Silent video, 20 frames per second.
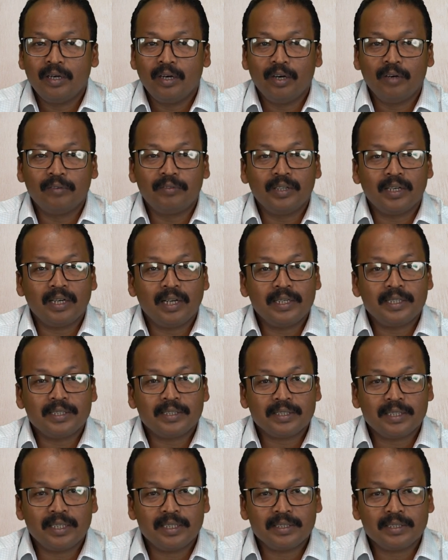of the
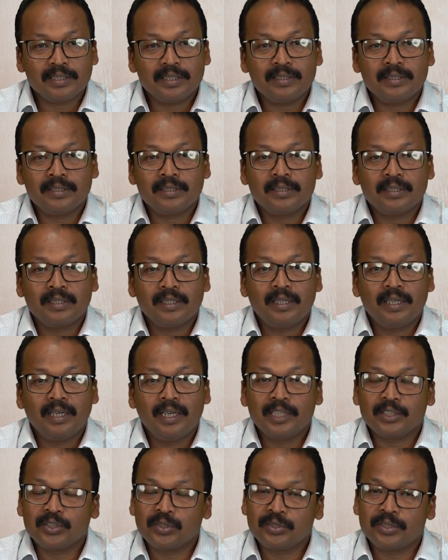licenses
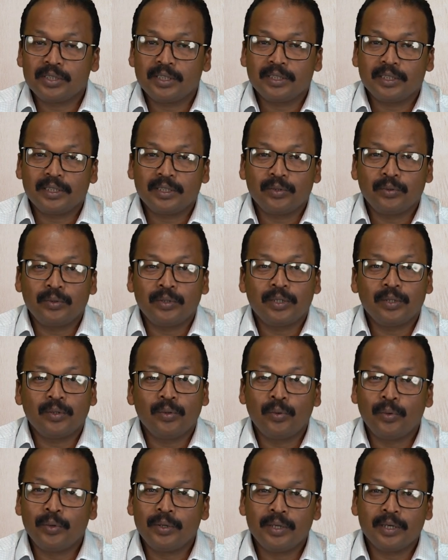associated with
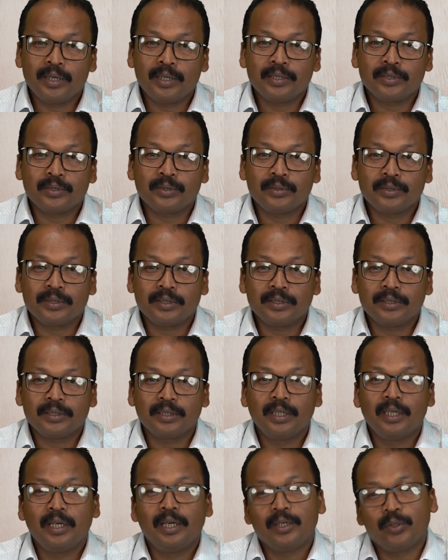OER resources
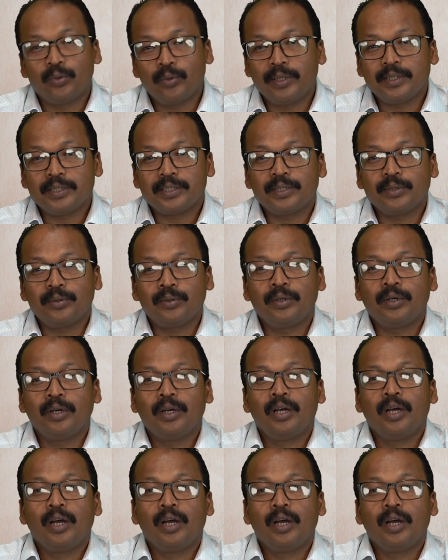to ensure